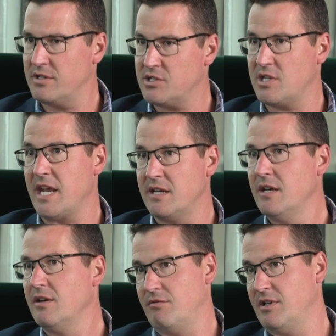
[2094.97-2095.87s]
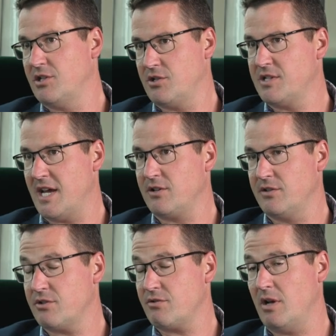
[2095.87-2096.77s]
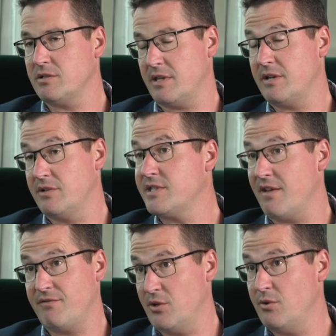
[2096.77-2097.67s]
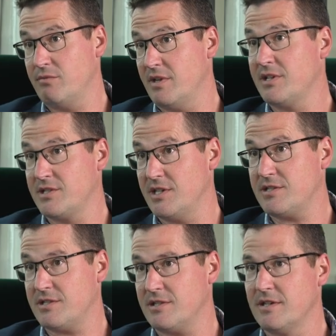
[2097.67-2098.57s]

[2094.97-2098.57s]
the hmm. state really should take on this role. So there is that view that exists.